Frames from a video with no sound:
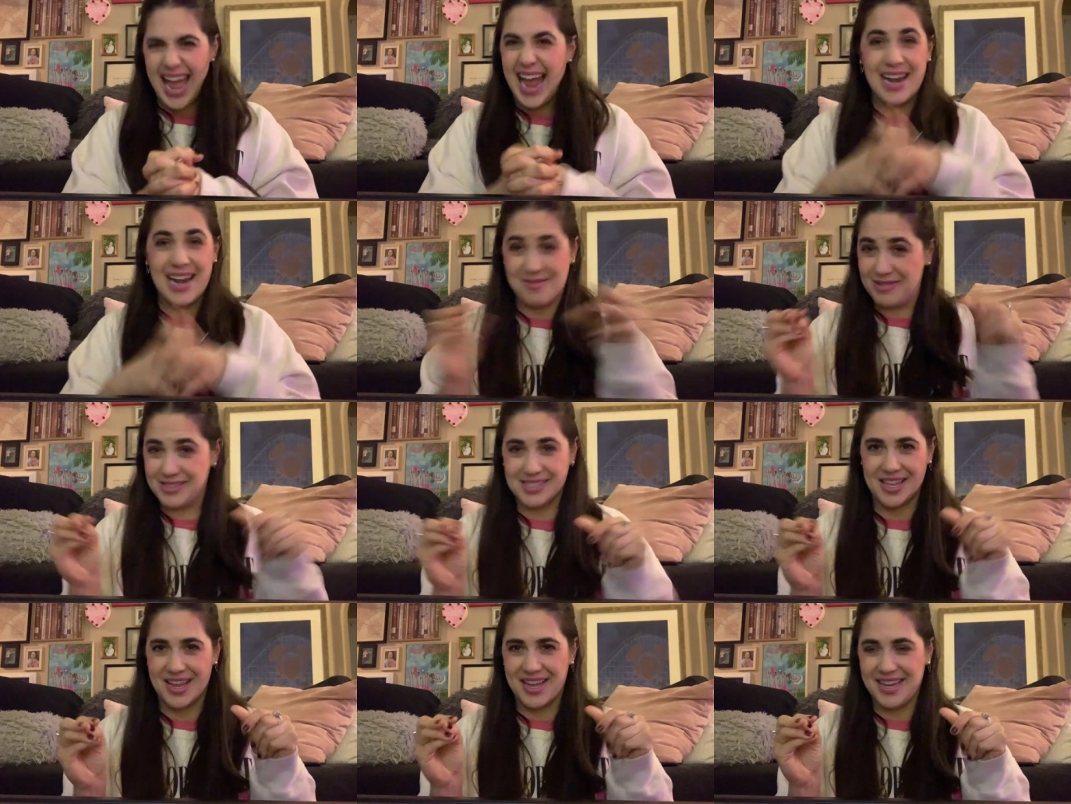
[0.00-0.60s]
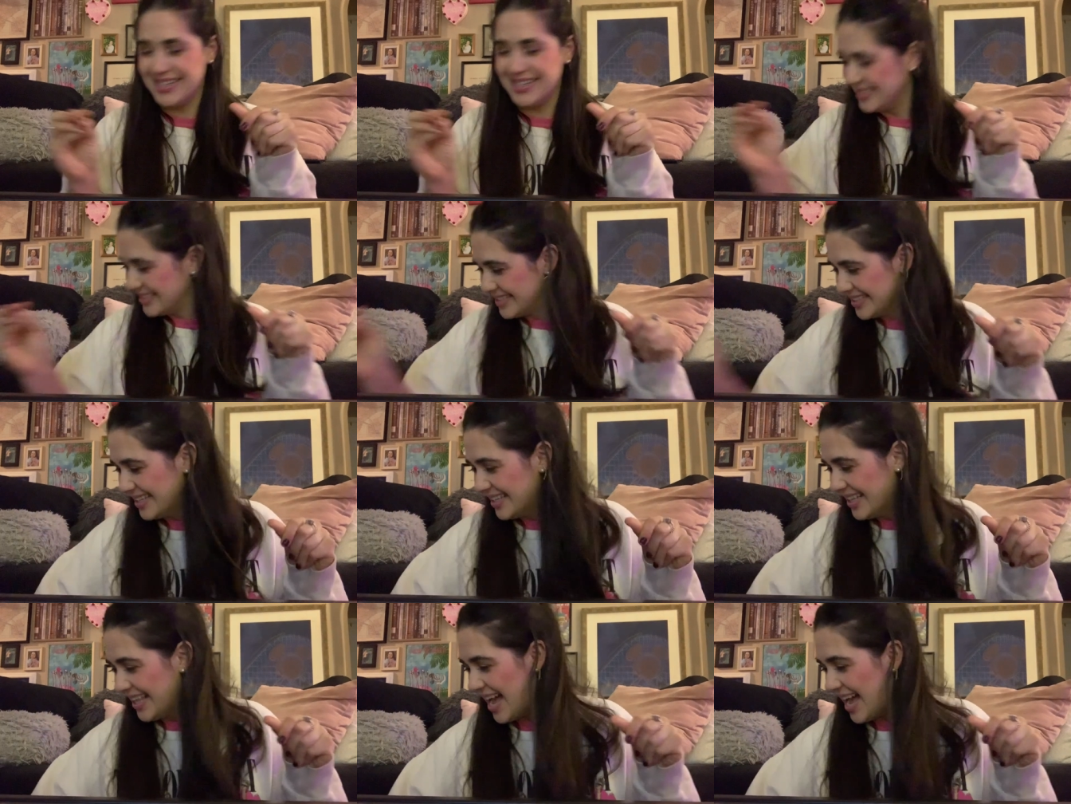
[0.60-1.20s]
and it was good.
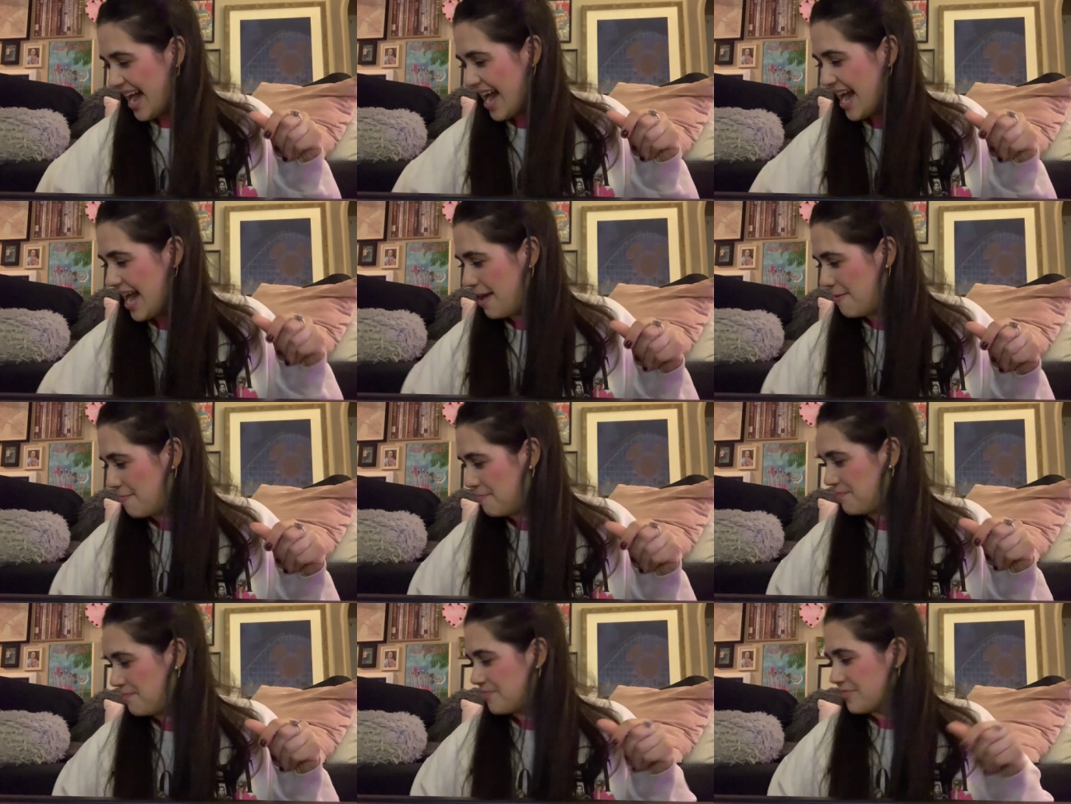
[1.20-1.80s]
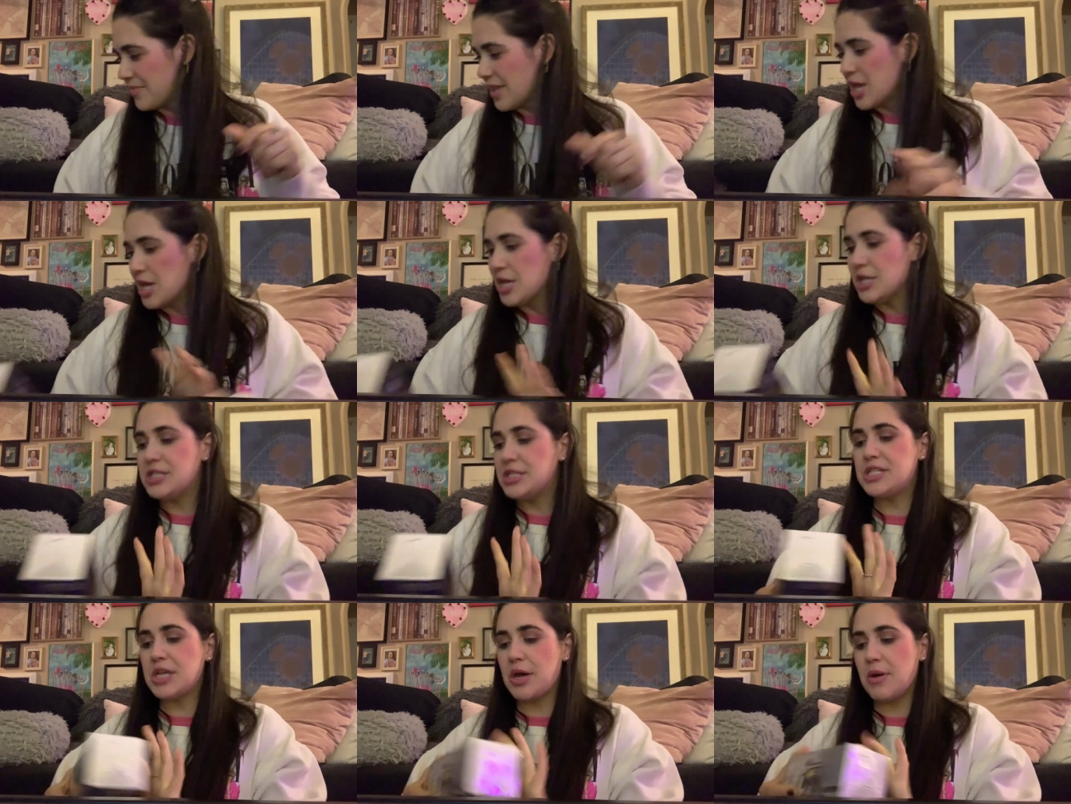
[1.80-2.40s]
Um,
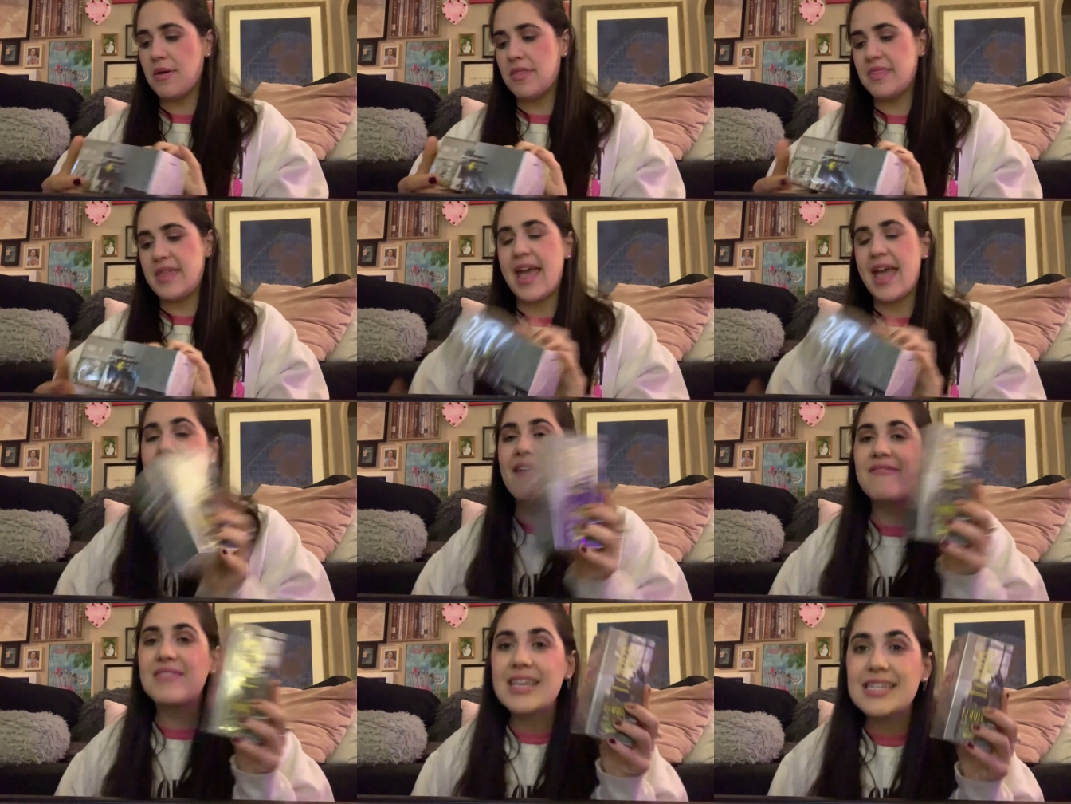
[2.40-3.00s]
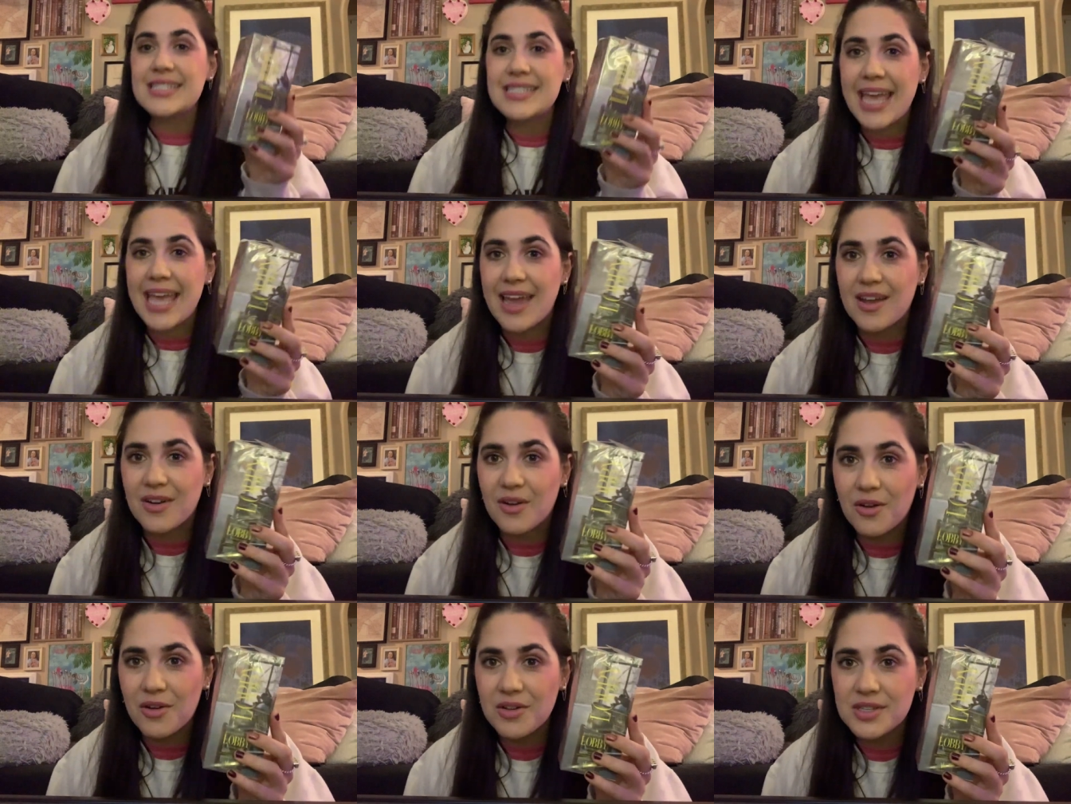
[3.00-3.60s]
so they have these
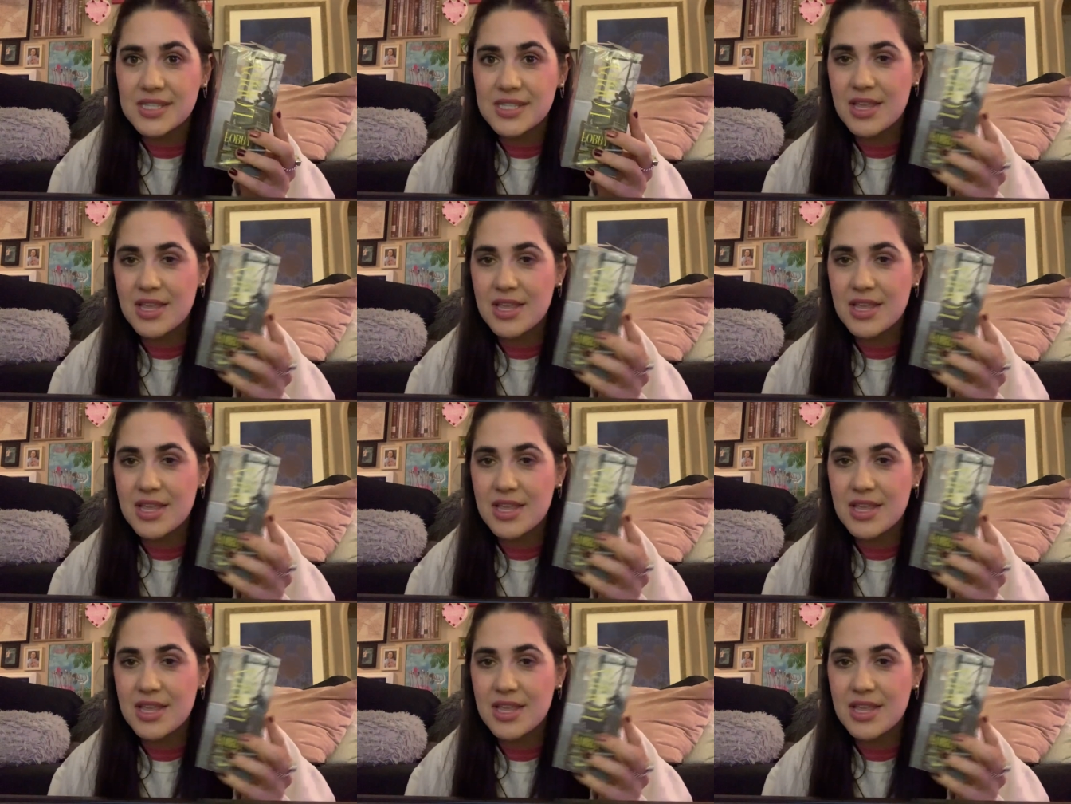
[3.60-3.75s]
candles.